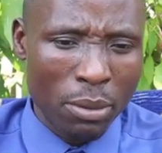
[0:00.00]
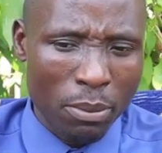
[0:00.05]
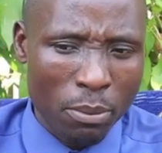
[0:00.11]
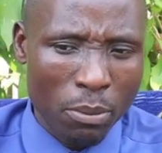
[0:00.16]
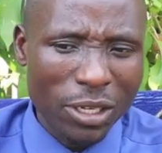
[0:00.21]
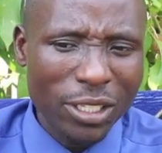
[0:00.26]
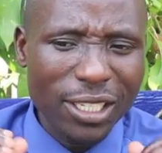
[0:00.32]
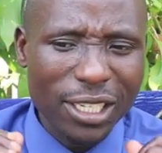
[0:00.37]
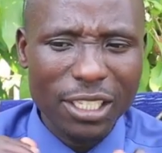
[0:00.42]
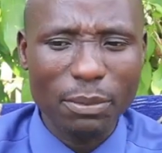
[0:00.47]

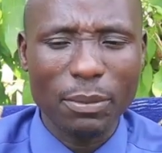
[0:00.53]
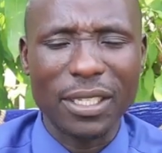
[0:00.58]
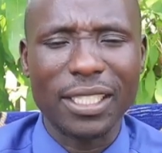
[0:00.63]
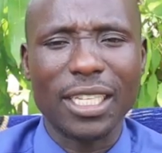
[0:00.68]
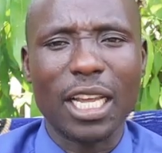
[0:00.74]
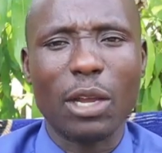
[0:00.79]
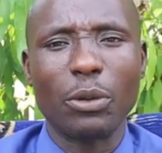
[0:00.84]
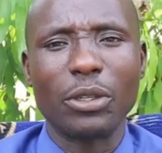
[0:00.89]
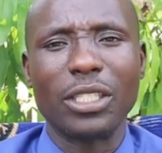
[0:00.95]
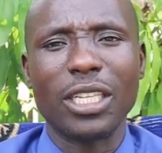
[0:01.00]
Moses
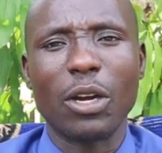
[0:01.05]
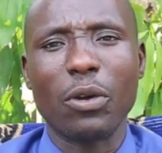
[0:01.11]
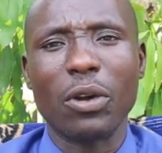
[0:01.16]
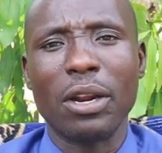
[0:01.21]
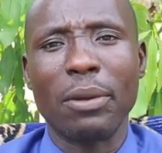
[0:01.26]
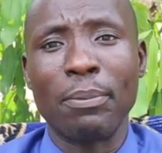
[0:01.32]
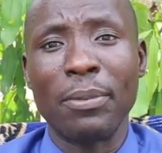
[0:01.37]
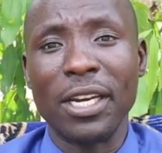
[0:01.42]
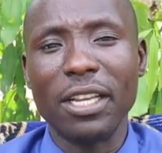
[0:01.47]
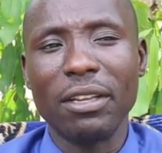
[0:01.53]
Masika
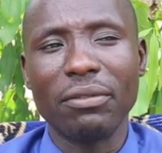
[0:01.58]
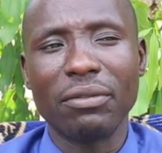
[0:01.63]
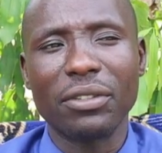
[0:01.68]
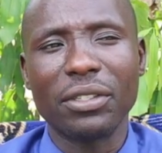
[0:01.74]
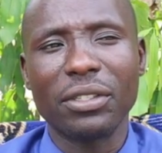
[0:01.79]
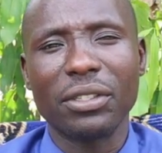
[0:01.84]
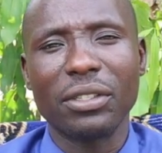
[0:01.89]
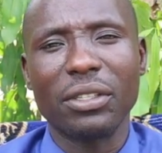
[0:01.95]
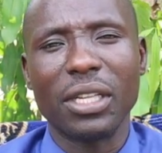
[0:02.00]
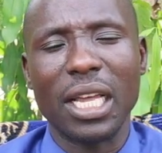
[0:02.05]
Wetangula
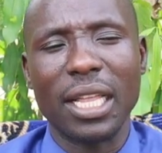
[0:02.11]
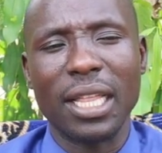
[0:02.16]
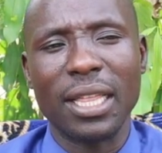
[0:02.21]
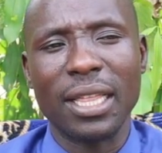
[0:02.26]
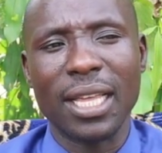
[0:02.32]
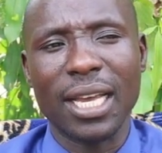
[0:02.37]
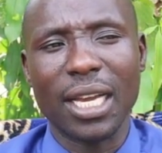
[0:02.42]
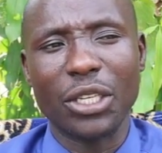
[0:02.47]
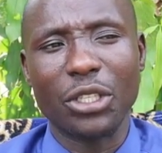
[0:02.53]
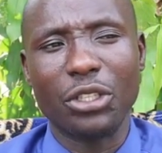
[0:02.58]
believes
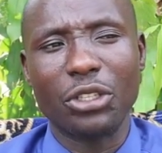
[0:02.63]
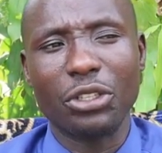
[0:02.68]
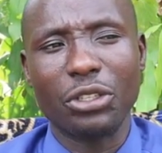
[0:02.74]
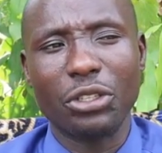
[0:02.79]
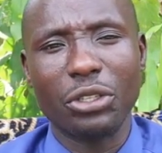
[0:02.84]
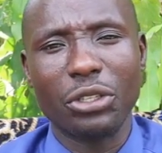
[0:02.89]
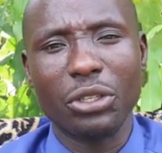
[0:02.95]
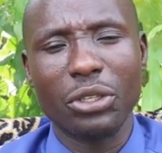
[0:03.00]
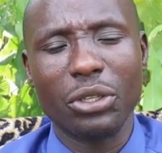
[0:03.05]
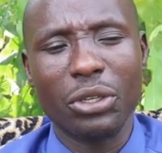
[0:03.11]

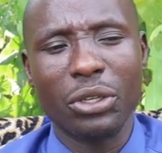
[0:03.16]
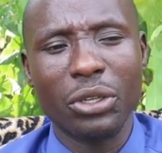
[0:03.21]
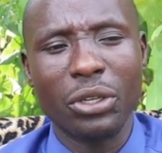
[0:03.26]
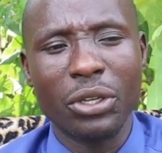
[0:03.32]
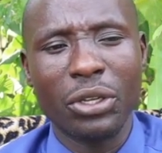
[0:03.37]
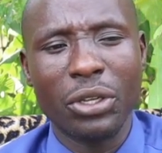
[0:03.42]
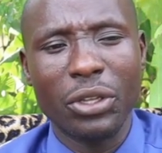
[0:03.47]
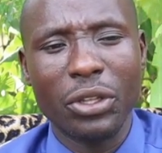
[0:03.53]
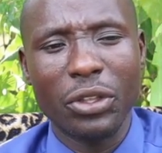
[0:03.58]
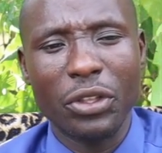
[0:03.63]
that
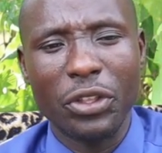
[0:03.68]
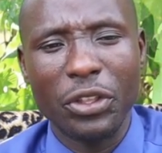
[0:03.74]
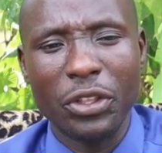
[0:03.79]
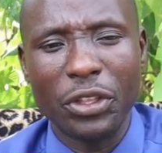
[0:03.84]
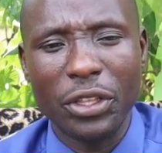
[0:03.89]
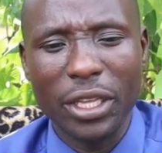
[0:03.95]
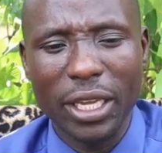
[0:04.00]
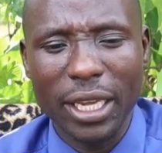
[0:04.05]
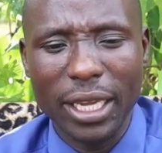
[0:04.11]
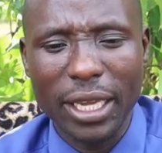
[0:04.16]

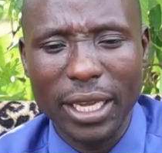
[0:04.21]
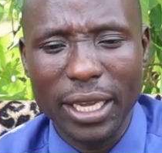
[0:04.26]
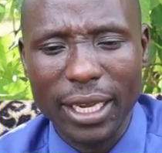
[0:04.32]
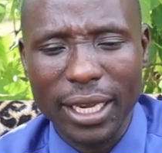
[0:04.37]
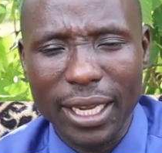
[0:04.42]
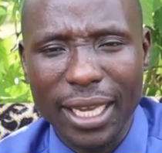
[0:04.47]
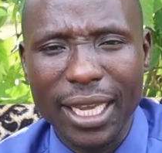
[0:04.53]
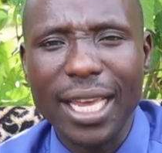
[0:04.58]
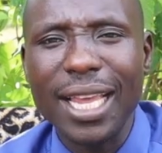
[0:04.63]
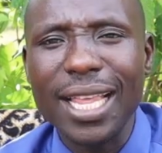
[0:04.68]
the
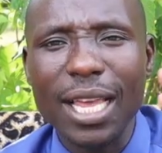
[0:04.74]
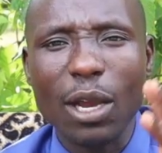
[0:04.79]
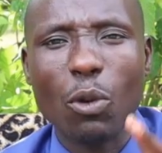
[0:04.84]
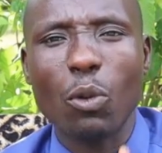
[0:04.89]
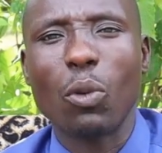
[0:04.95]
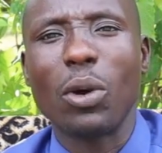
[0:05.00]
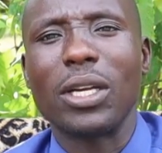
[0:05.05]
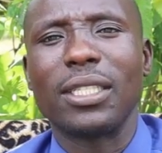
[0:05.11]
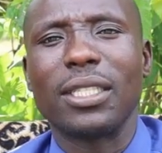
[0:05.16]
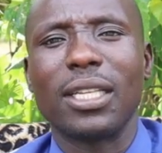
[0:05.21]
Kenya
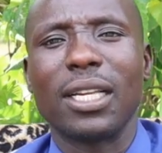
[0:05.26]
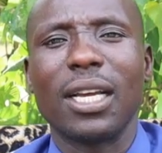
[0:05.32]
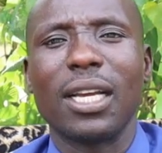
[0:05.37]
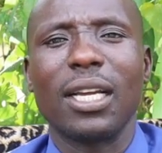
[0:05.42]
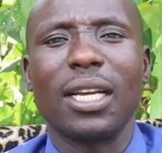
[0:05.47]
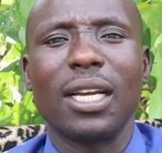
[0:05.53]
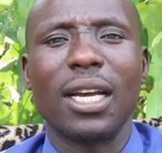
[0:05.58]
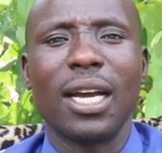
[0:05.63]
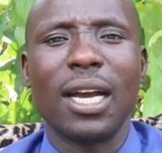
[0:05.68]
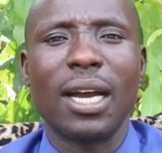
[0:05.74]
Kwanza,
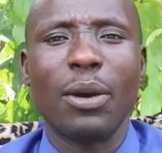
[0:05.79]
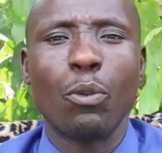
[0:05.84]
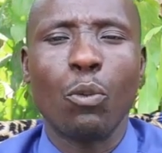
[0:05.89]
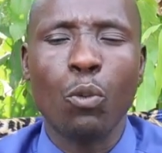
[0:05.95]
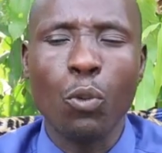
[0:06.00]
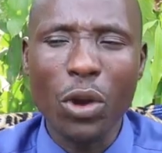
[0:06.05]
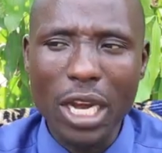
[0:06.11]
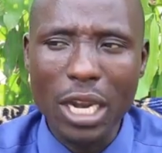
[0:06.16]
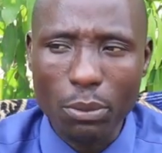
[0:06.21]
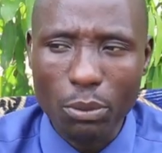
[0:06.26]

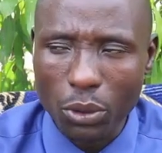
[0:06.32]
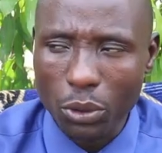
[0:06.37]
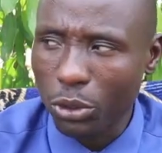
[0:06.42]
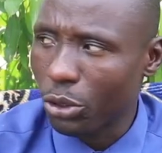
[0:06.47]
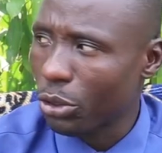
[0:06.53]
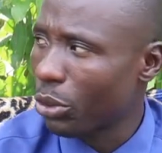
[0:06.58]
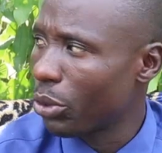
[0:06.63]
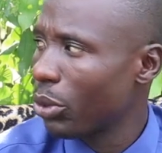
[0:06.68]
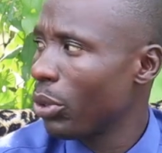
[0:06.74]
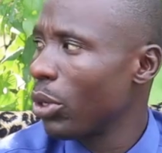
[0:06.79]
William
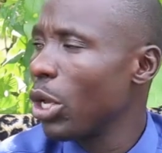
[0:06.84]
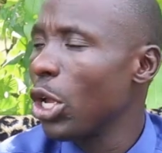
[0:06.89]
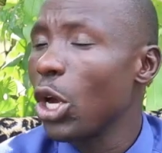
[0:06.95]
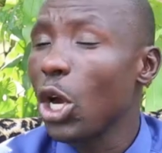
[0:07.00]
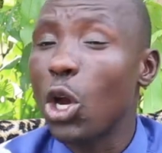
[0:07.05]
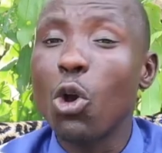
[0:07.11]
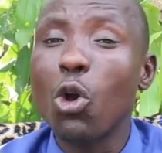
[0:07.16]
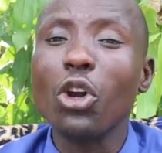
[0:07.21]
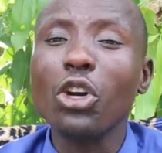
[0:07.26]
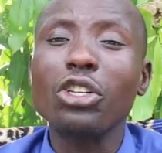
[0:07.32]
Ruto,
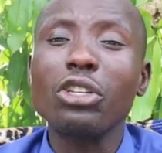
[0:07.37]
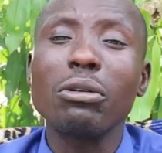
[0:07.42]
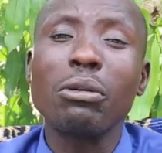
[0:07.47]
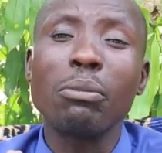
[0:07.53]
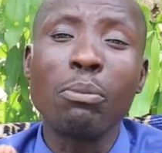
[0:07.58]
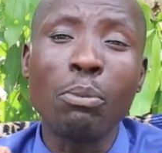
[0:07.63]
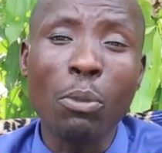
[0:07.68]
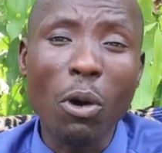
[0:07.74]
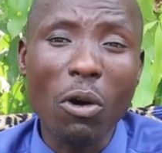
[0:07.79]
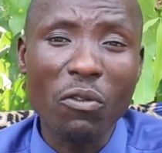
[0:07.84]
got
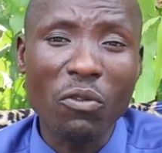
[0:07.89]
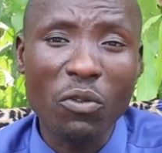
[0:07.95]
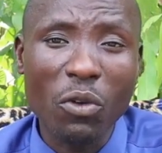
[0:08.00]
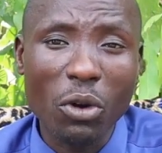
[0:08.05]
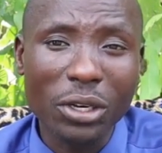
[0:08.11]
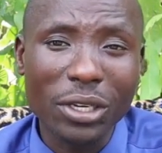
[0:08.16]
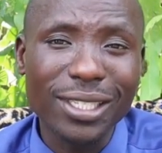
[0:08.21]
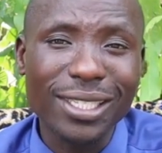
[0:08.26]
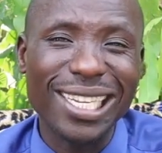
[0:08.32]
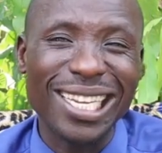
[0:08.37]
more
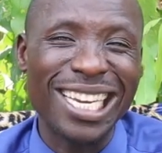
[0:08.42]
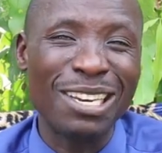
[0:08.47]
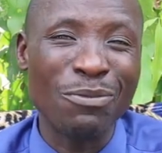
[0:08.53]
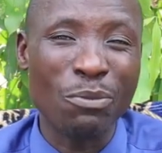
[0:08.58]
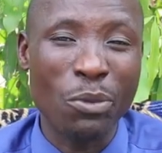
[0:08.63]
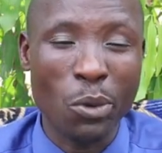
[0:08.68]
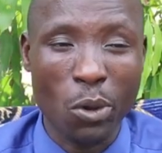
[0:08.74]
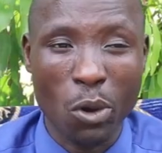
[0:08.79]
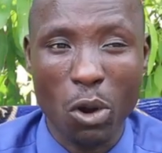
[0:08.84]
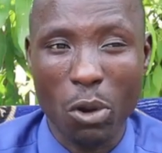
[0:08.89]
votes in
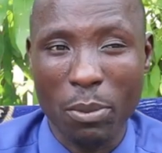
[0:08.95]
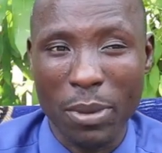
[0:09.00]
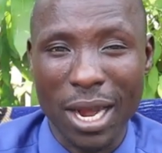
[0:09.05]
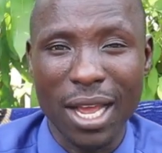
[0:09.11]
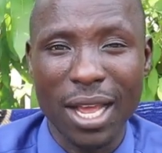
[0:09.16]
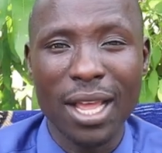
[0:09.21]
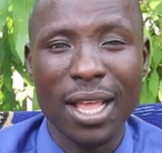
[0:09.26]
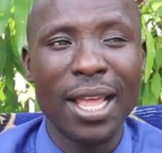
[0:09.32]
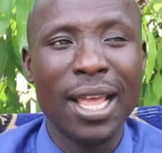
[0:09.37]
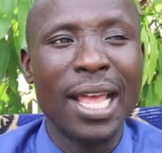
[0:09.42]
Bungoma